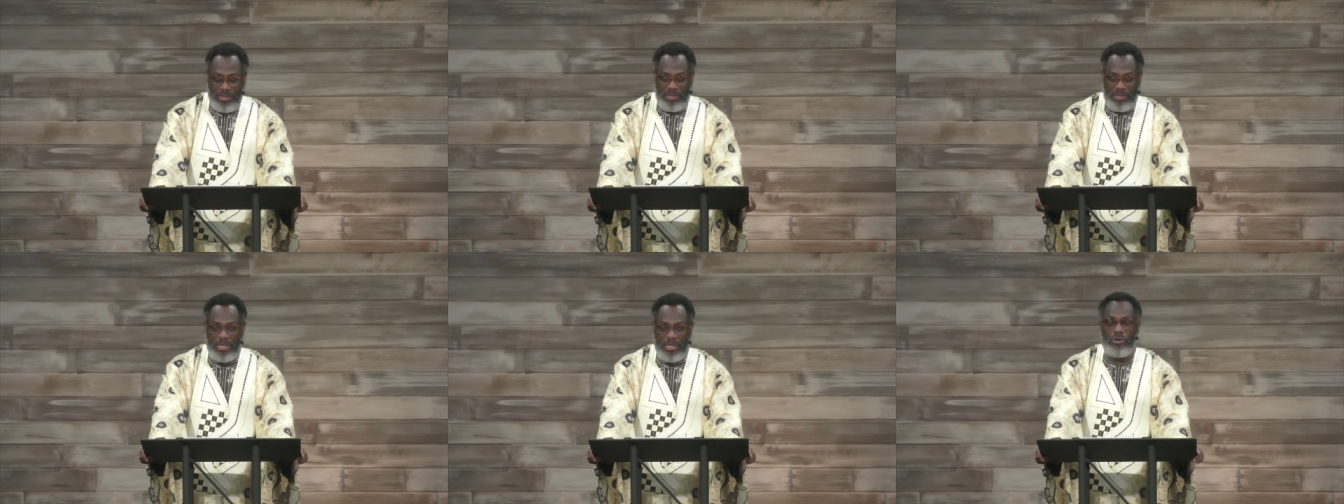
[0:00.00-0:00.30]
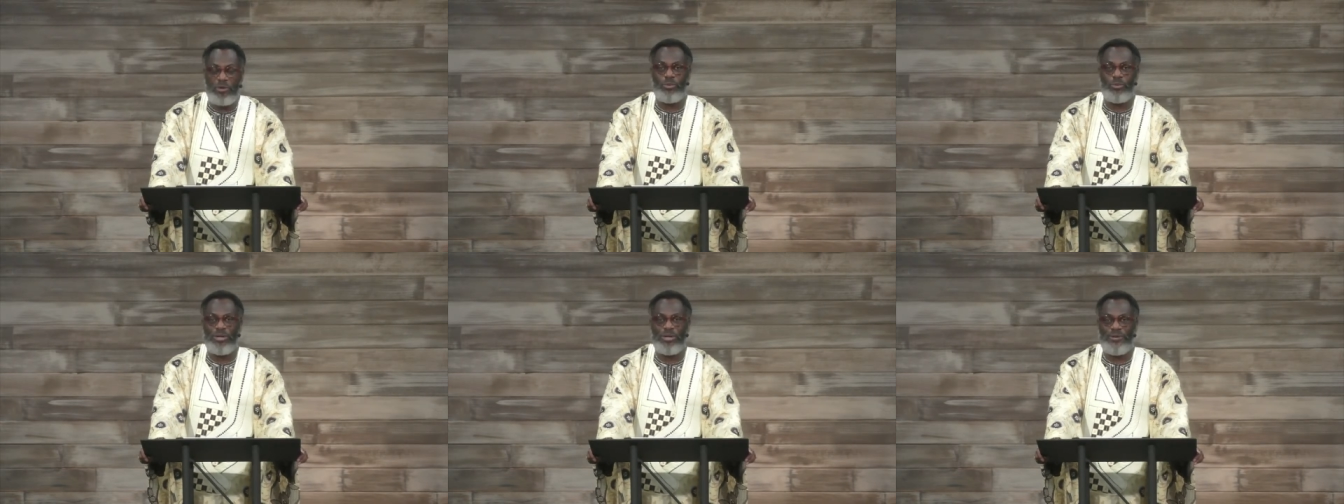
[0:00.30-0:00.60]

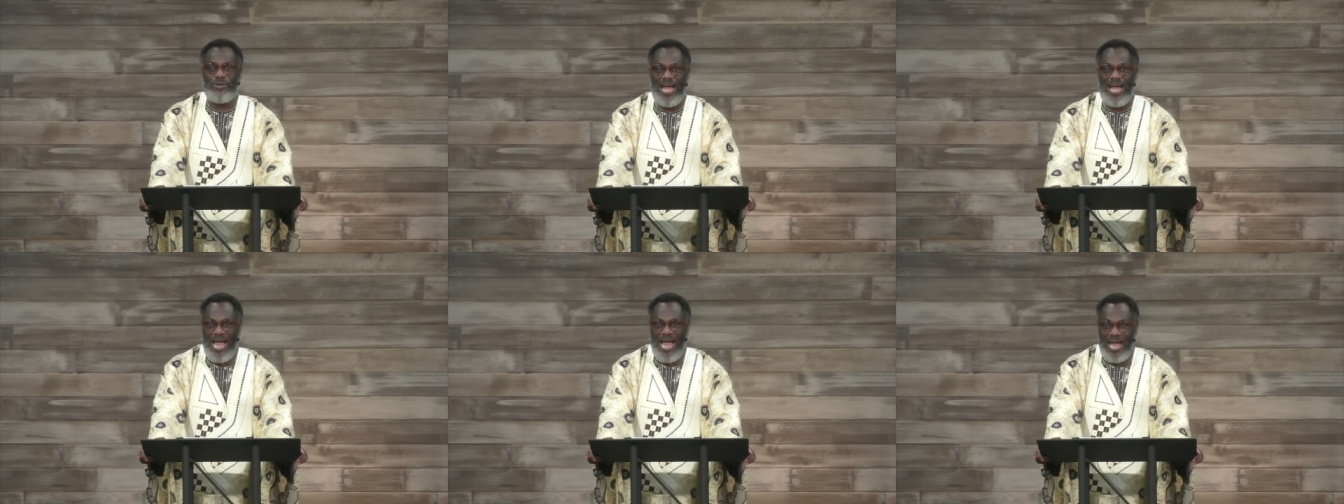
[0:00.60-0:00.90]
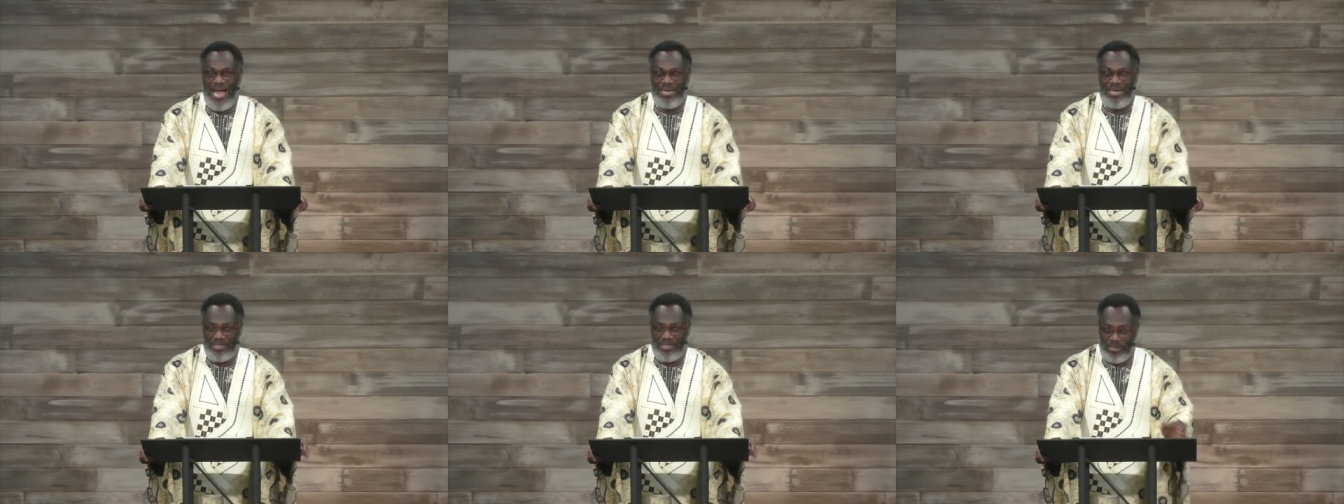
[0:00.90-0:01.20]
that we've
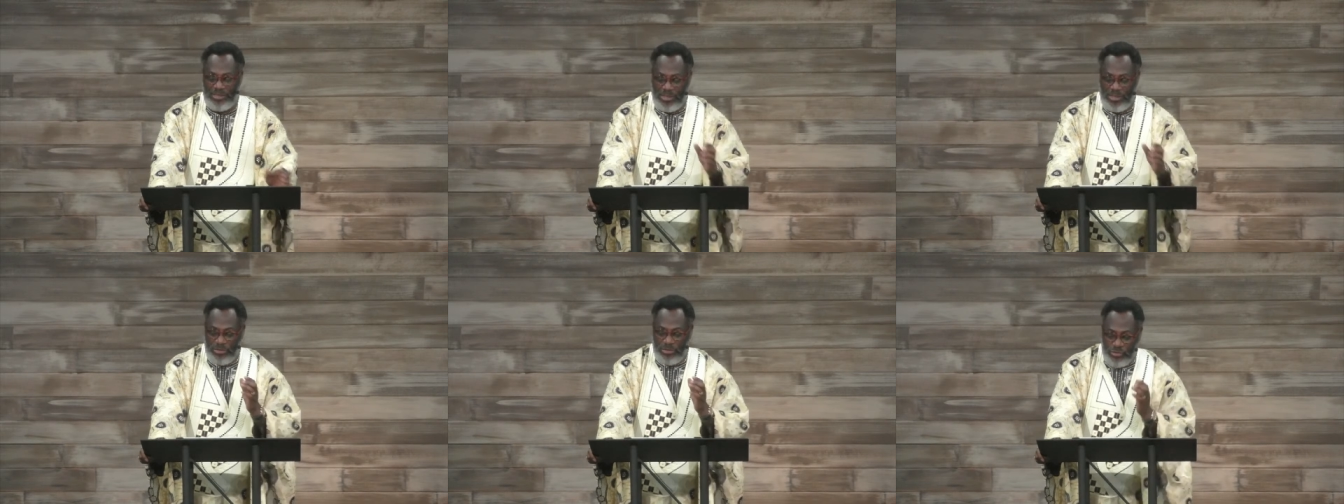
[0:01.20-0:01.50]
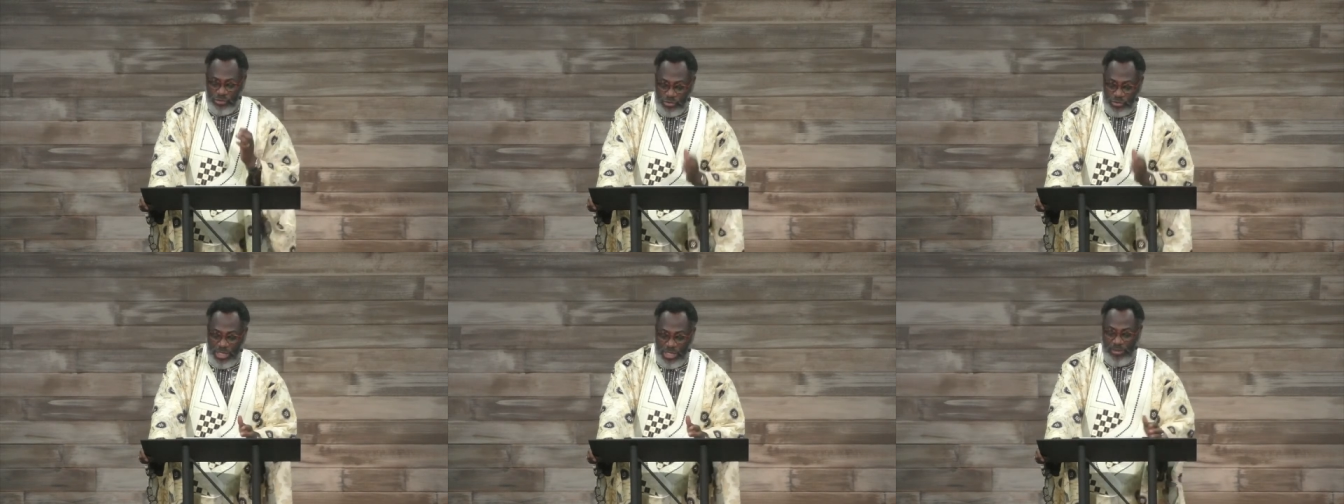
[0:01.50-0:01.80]
had
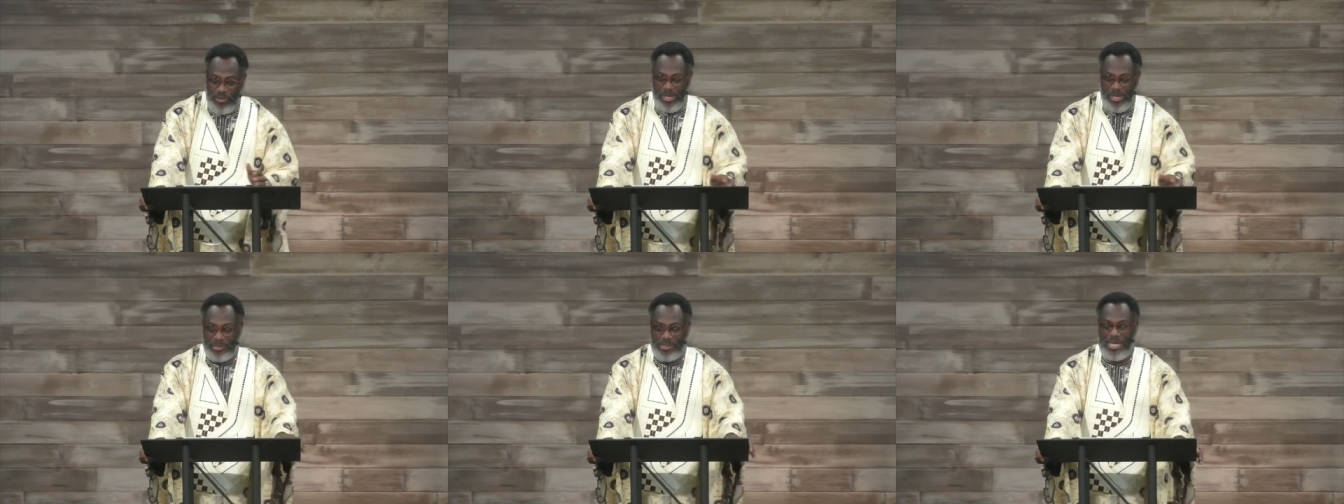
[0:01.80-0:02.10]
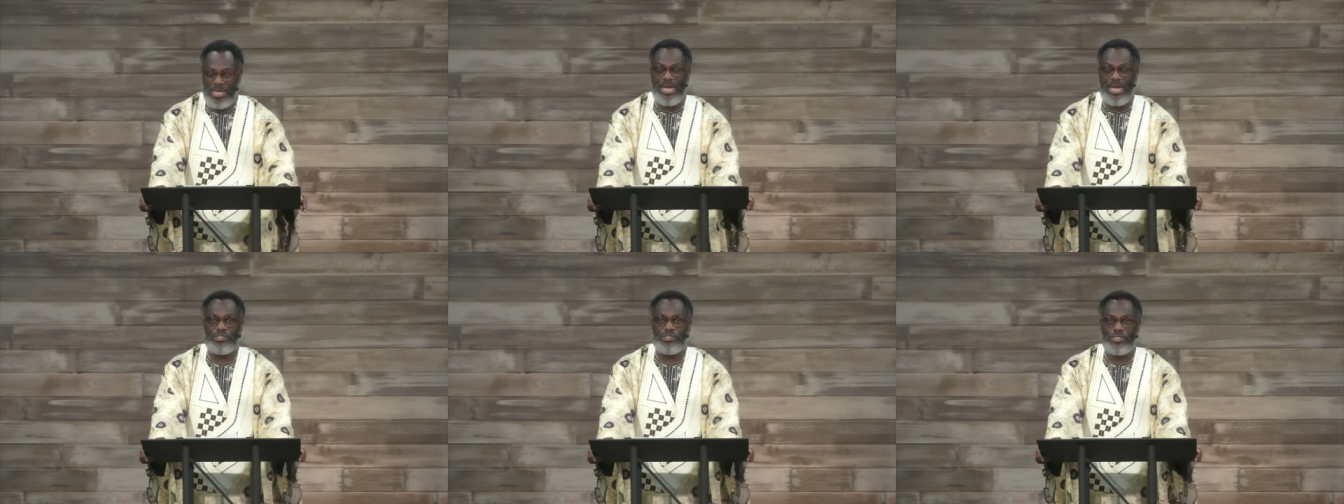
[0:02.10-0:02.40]
serious
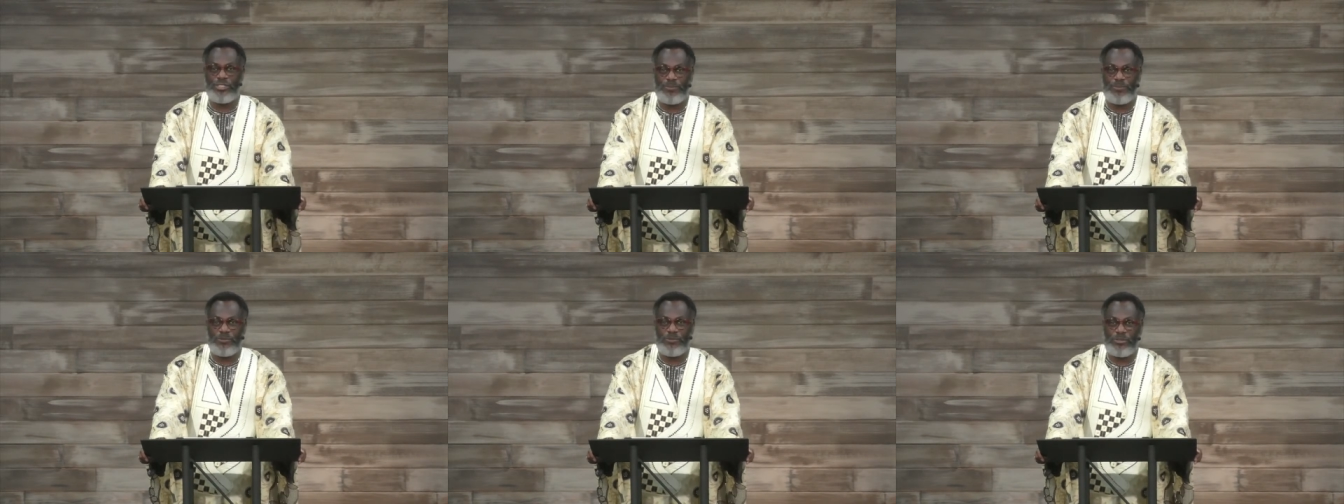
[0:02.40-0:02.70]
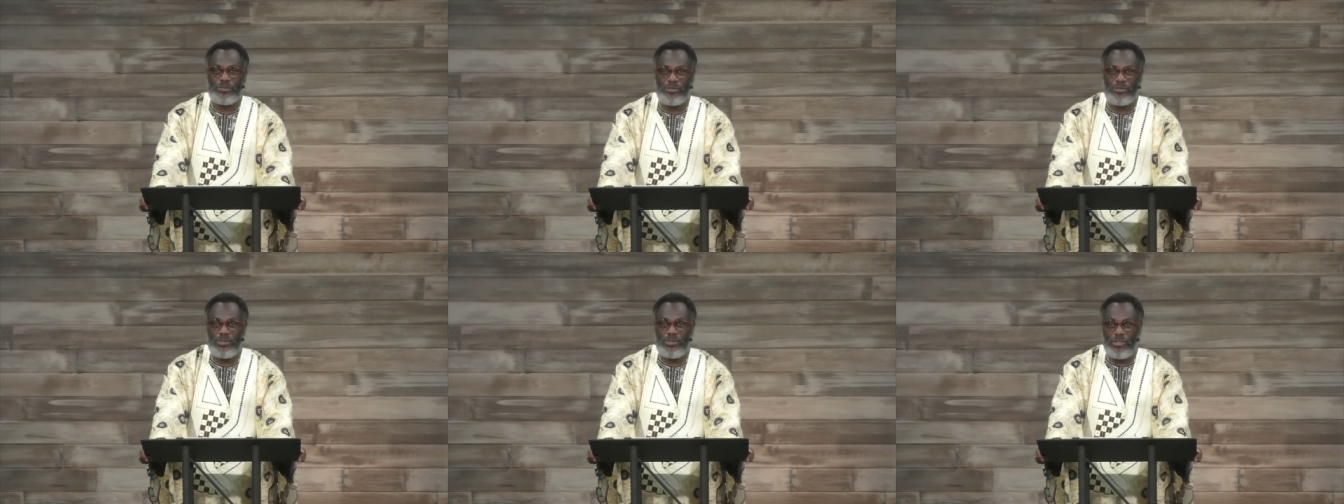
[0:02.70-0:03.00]
hardships,
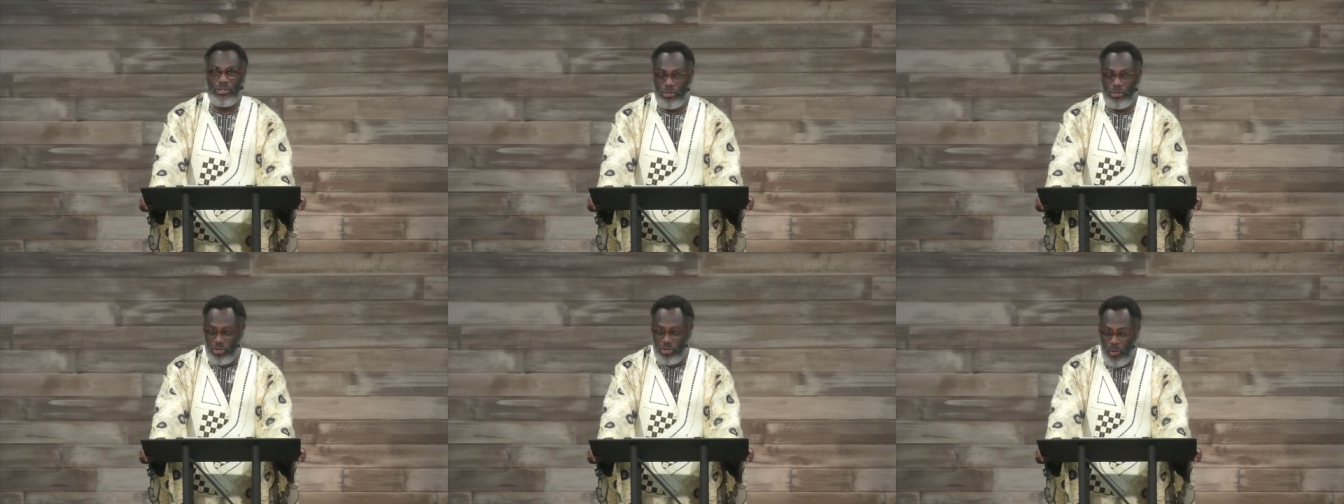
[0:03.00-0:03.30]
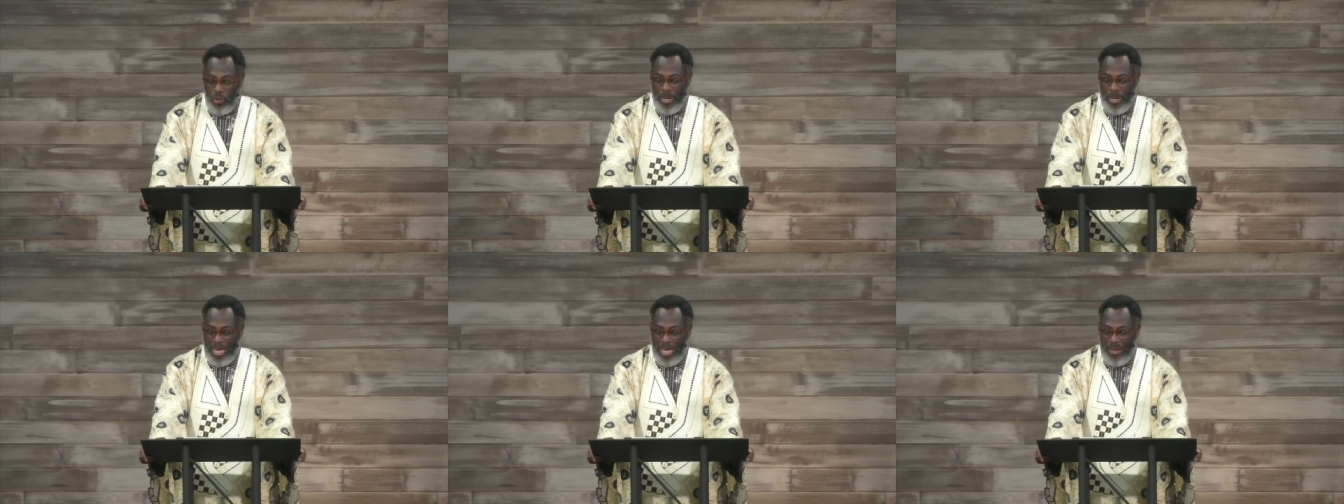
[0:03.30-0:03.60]

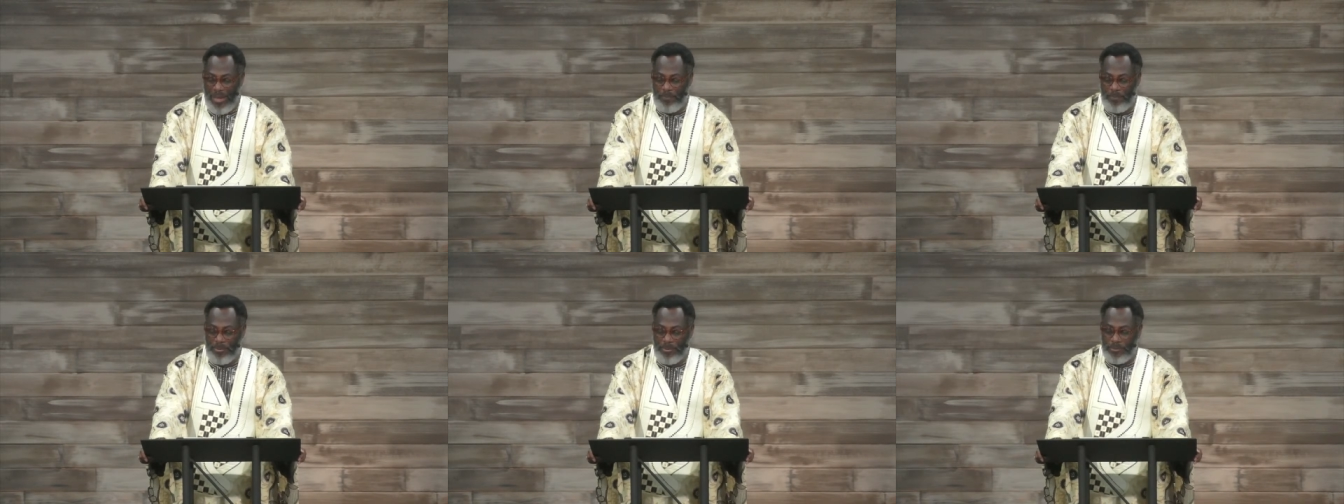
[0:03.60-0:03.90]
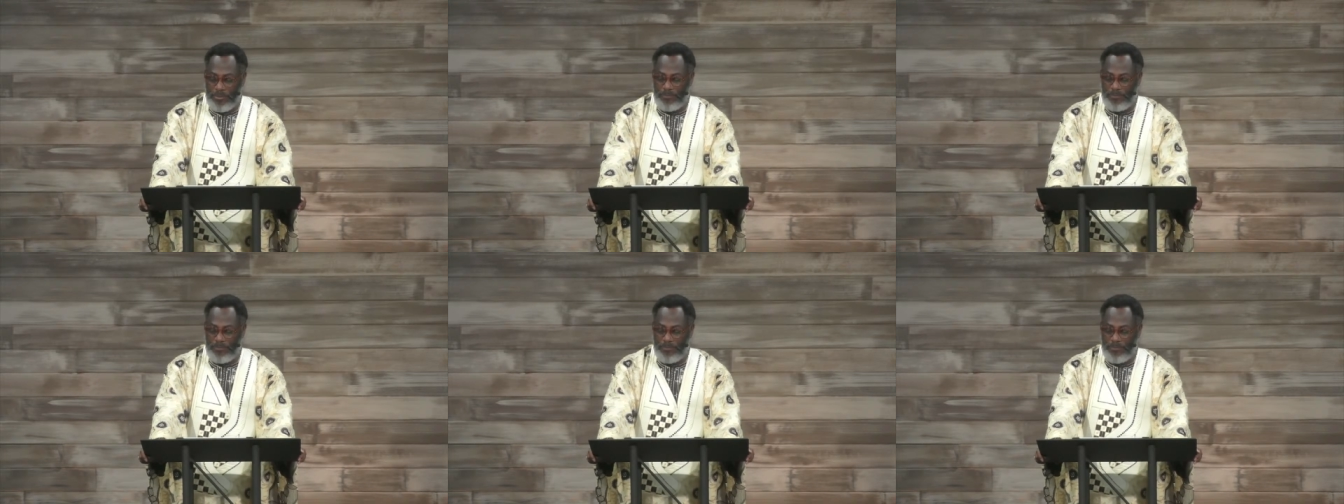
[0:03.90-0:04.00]
growing up,